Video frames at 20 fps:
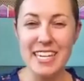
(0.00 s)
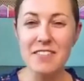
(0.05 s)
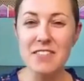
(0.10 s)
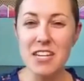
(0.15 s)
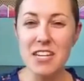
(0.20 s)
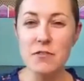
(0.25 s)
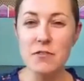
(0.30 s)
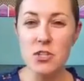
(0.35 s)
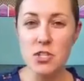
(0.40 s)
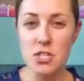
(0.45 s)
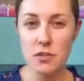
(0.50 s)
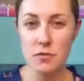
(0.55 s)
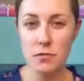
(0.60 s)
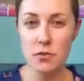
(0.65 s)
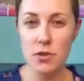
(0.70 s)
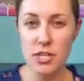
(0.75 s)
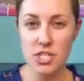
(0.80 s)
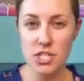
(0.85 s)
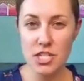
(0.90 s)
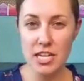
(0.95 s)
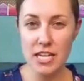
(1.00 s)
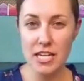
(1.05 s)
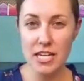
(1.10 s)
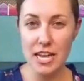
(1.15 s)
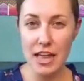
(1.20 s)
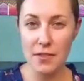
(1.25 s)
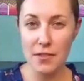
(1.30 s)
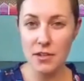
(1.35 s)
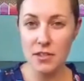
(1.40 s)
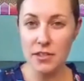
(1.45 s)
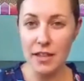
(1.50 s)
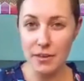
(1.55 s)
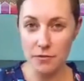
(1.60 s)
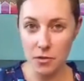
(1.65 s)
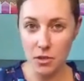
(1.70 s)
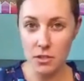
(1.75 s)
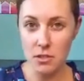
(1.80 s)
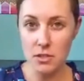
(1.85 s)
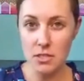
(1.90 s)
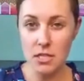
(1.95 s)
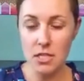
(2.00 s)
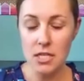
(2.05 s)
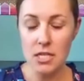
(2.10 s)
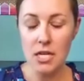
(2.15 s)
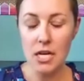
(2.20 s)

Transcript: even if they're differentiated at their level.